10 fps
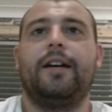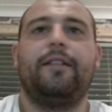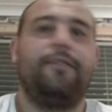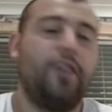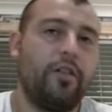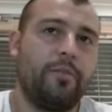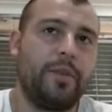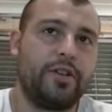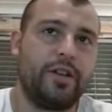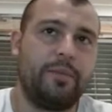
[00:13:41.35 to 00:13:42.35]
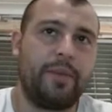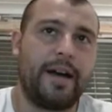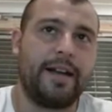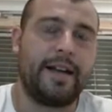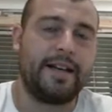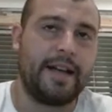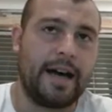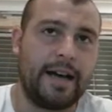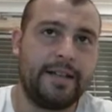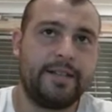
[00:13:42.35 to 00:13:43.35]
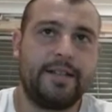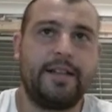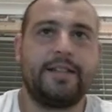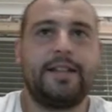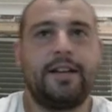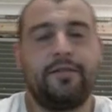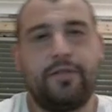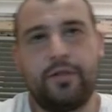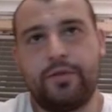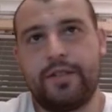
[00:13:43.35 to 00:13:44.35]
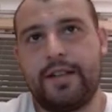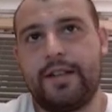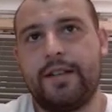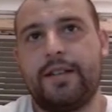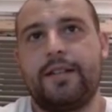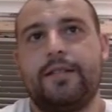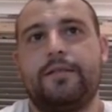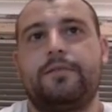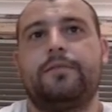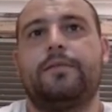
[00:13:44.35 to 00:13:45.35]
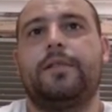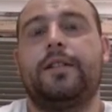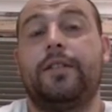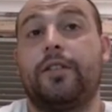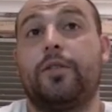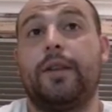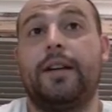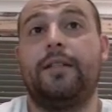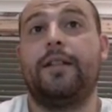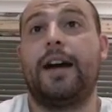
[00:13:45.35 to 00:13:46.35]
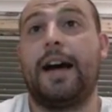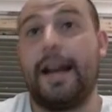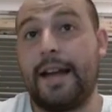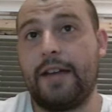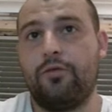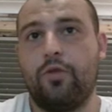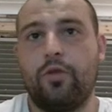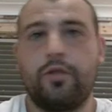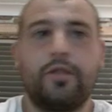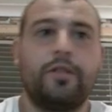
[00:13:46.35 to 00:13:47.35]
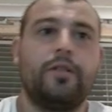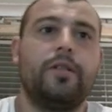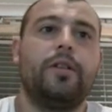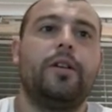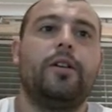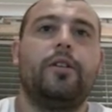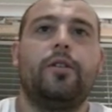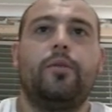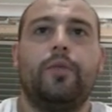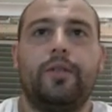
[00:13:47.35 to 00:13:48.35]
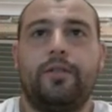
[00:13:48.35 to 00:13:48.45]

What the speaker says: for a bishop and a knight, instead of losing the queen and a rook with